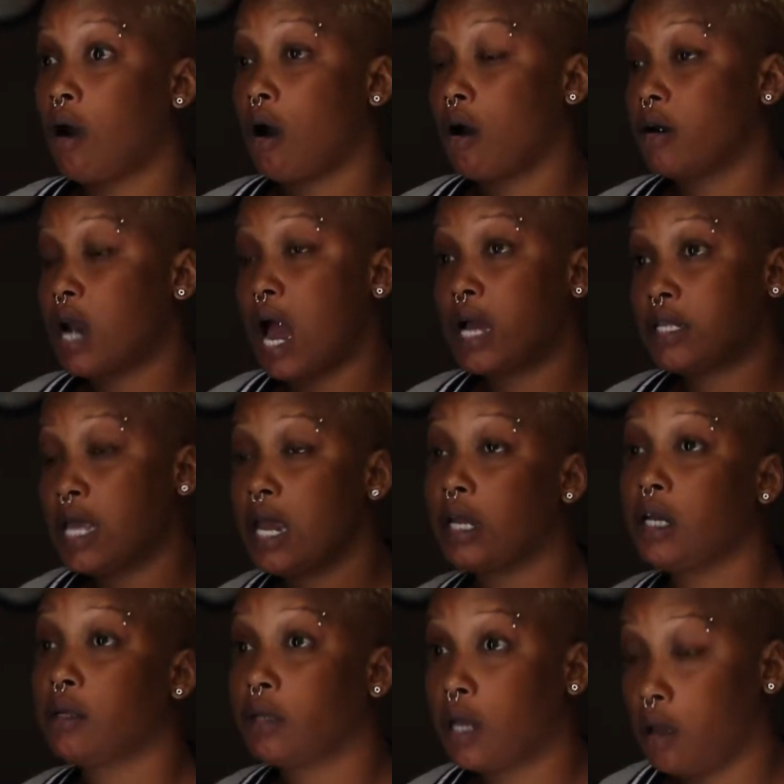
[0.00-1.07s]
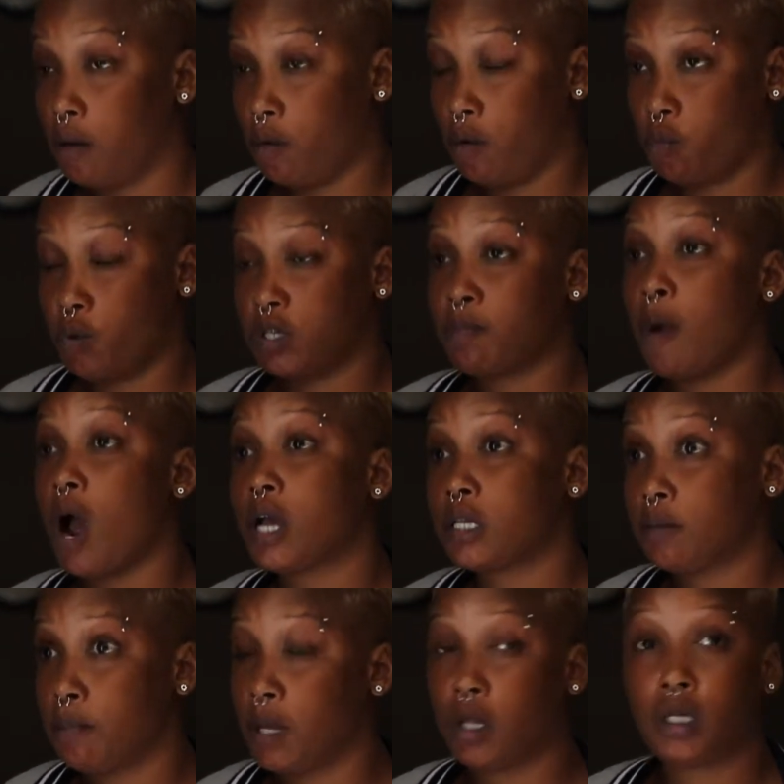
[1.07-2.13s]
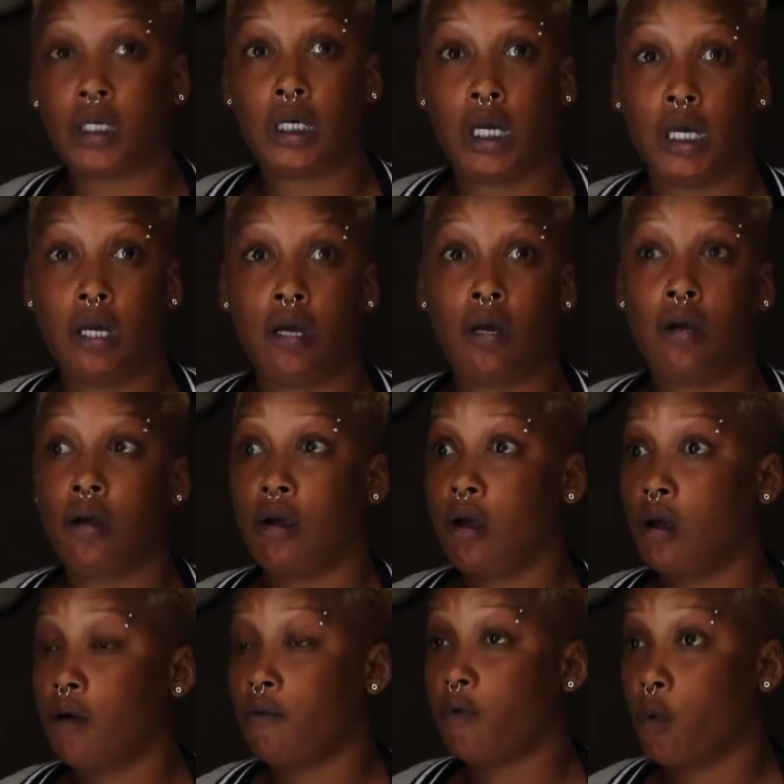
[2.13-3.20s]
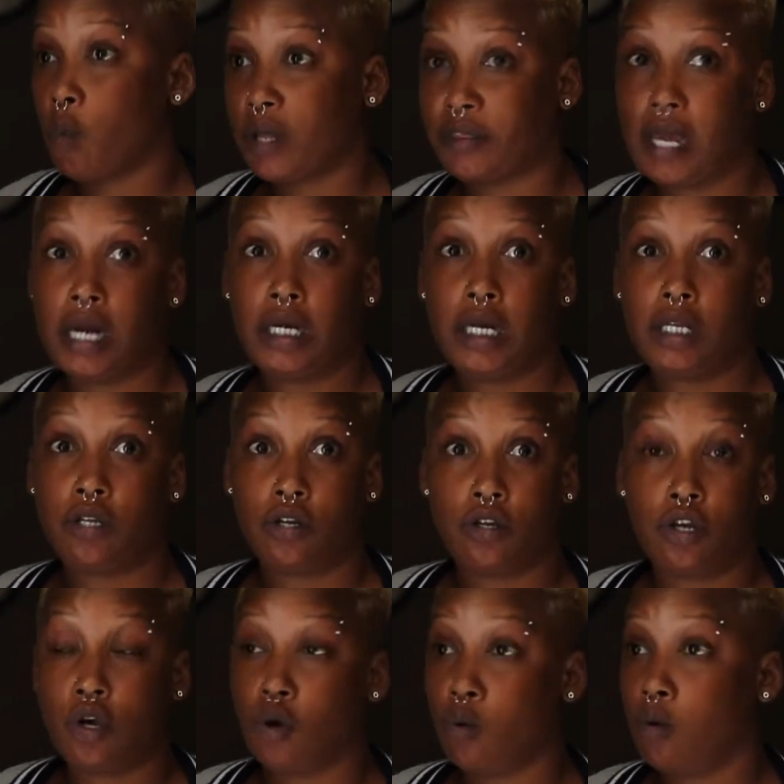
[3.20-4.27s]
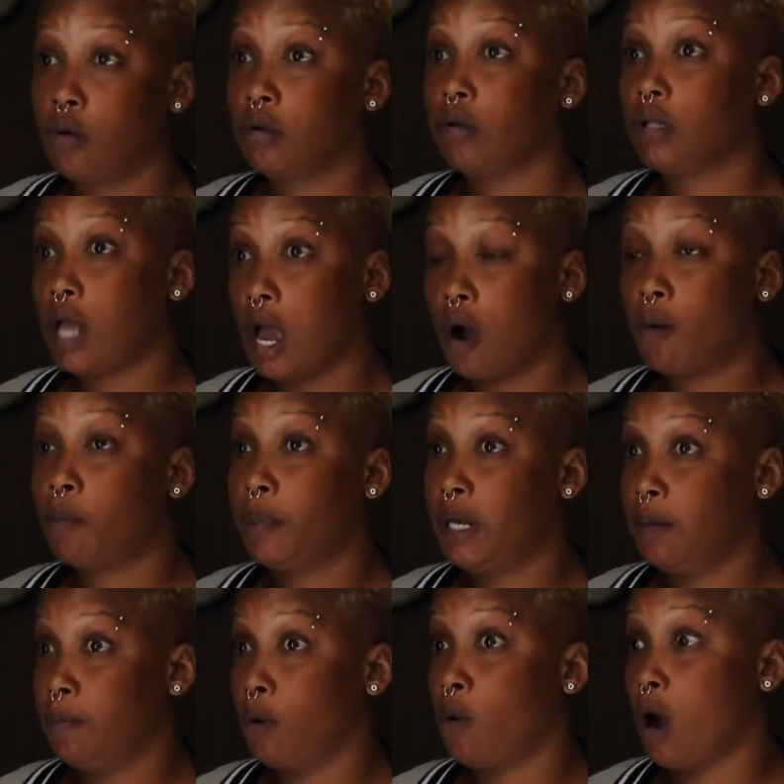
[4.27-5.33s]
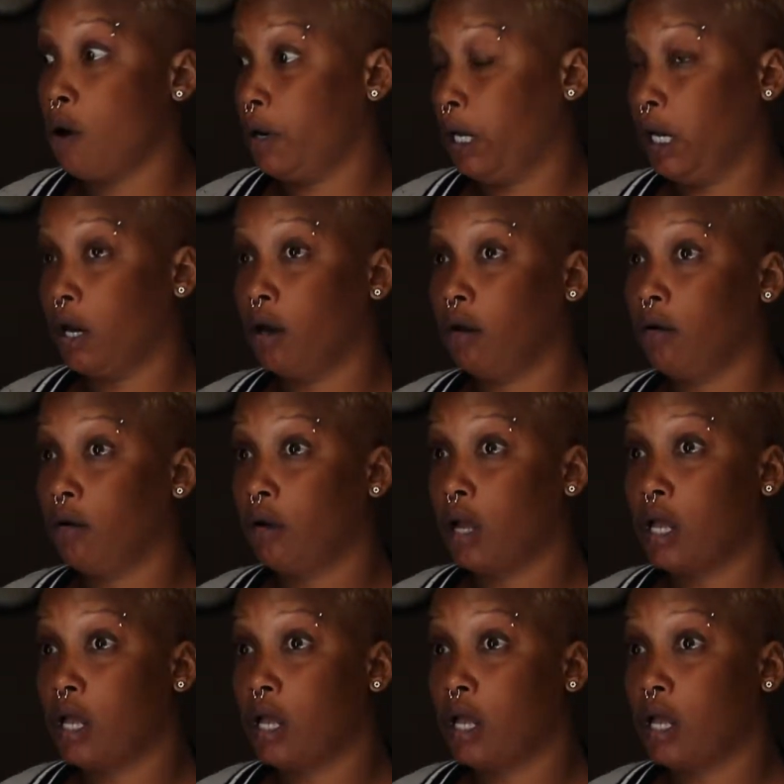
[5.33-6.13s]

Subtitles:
are not taking responsibility for what they need to do to help people out here.